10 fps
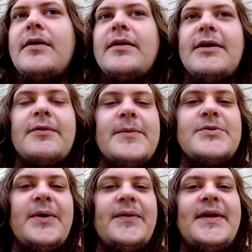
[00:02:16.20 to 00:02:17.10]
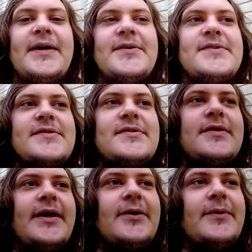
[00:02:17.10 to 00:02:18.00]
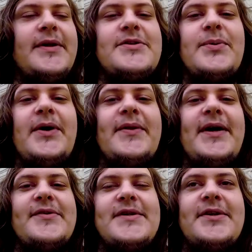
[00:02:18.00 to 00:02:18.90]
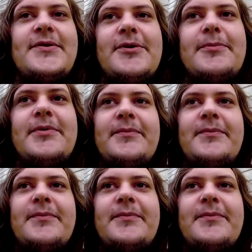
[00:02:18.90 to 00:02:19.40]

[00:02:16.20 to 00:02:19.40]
from a 12th house, like a really 12th housey group,